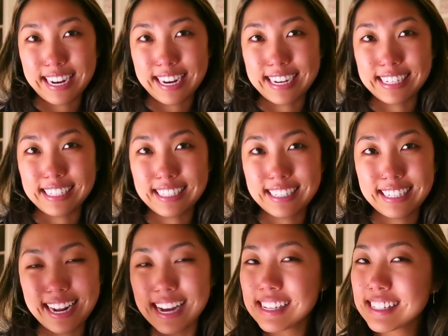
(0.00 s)
And
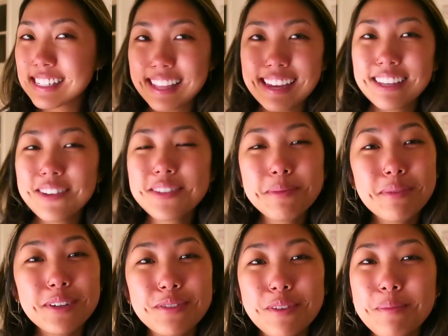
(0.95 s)
yes, thank you so
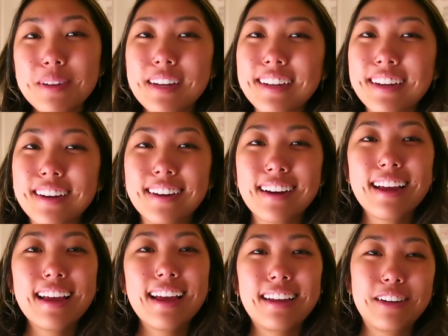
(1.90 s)
much for being here.
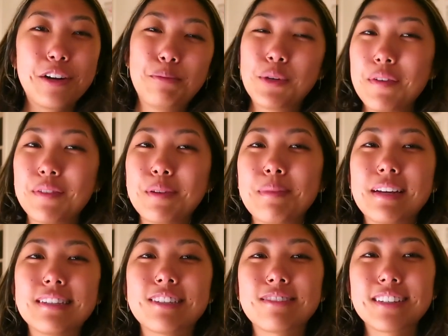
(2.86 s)
And I hope you have an
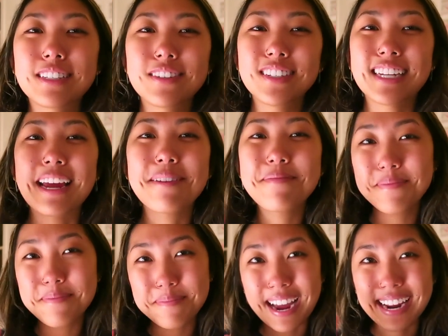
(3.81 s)
amazing rest of your day.
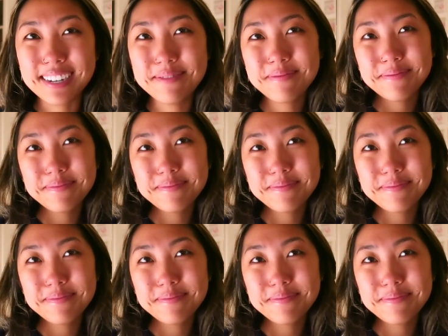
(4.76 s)
Bye.